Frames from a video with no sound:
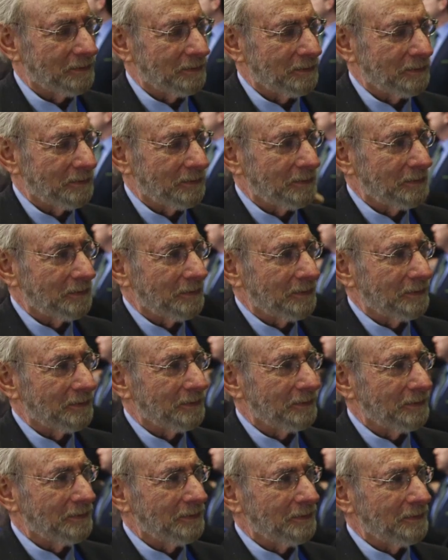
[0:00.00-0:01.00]

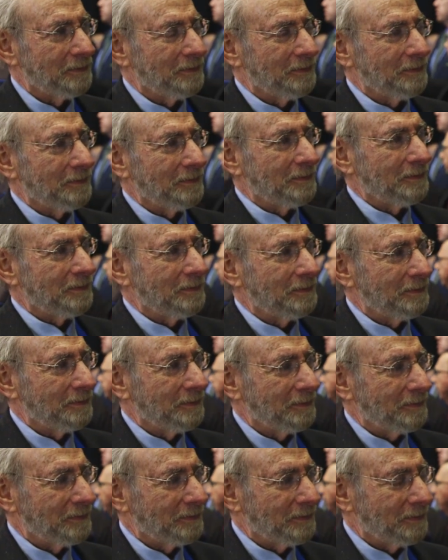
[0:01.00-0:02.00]

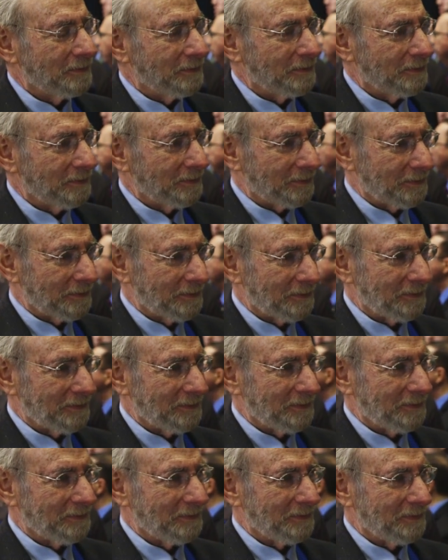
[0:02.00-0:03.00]

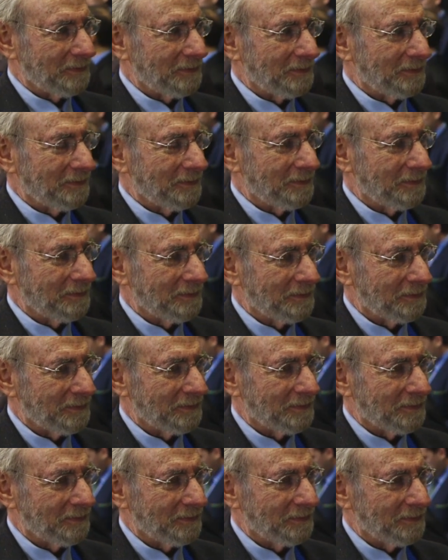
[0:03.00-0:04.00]

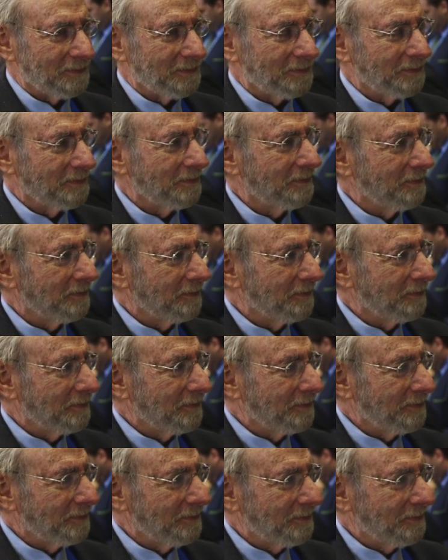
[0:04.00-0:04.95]
This person isn't speaking.